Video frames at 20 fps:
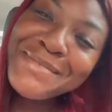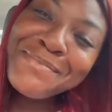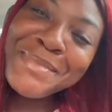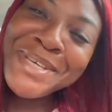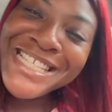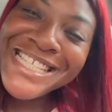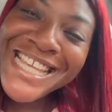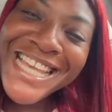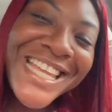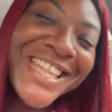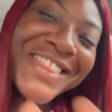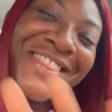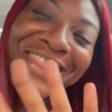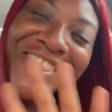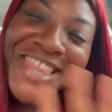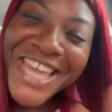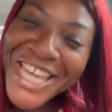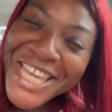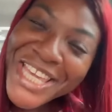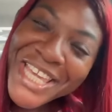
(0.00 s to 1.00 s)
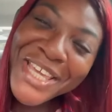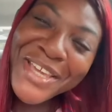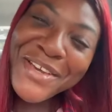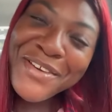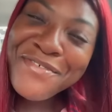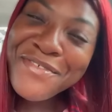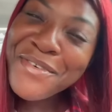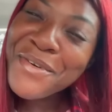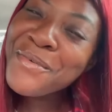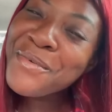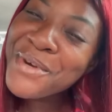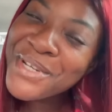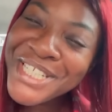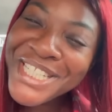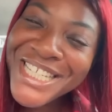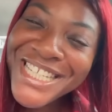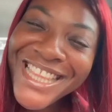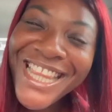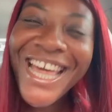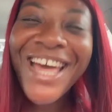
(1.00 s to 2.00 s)
me saying thank you for
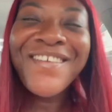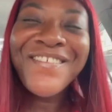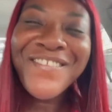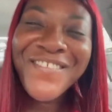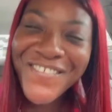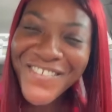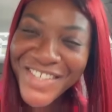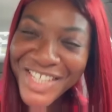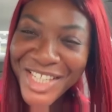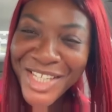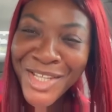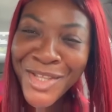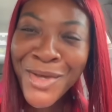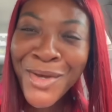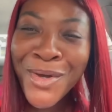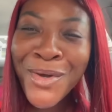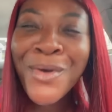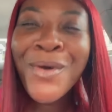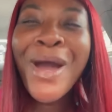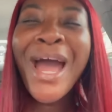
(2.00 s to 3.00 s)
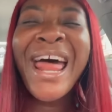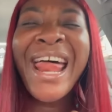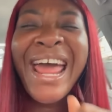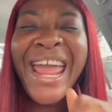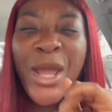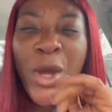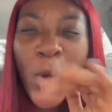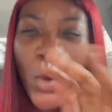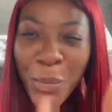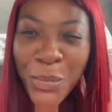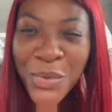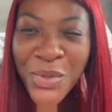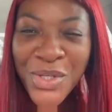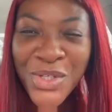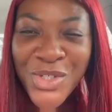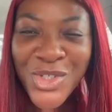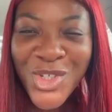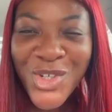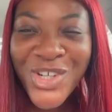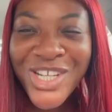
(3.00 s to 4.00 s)
watching that video. I hope you
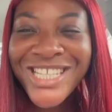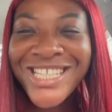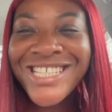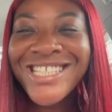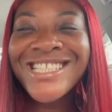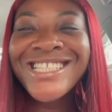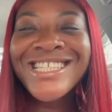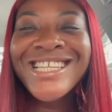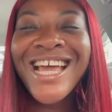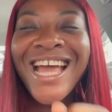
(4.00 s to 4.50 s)
enjoyed it.